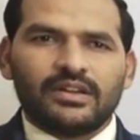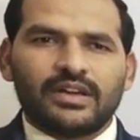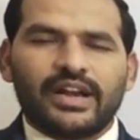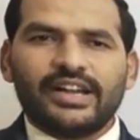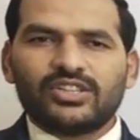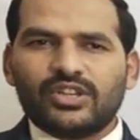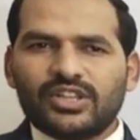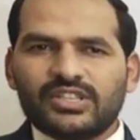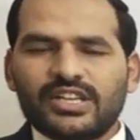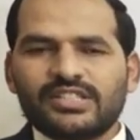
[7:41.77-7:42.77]
Right, so
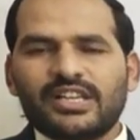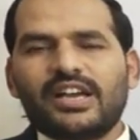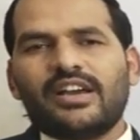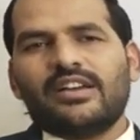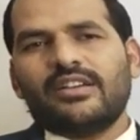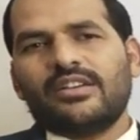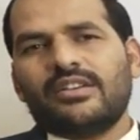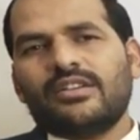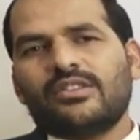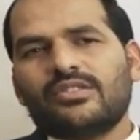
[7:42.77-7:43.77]
this is
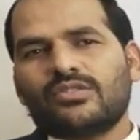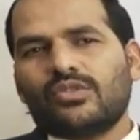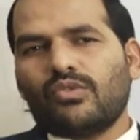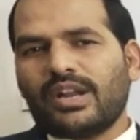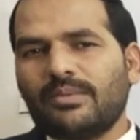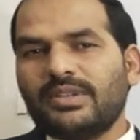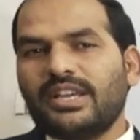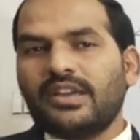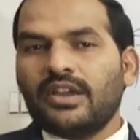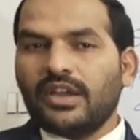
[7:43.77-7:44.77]
one of
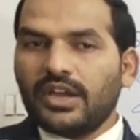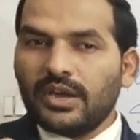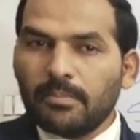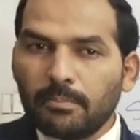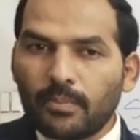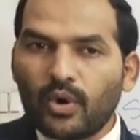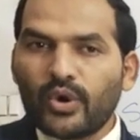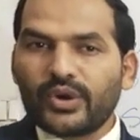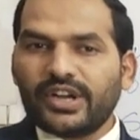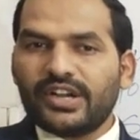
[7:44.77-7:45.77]
the
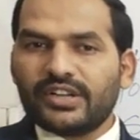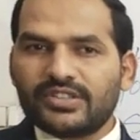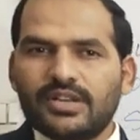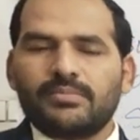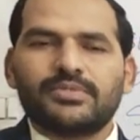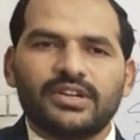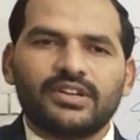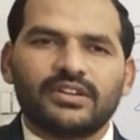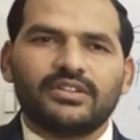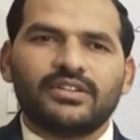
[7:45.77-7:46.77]
important
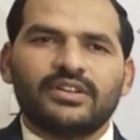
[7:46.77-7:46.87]
subject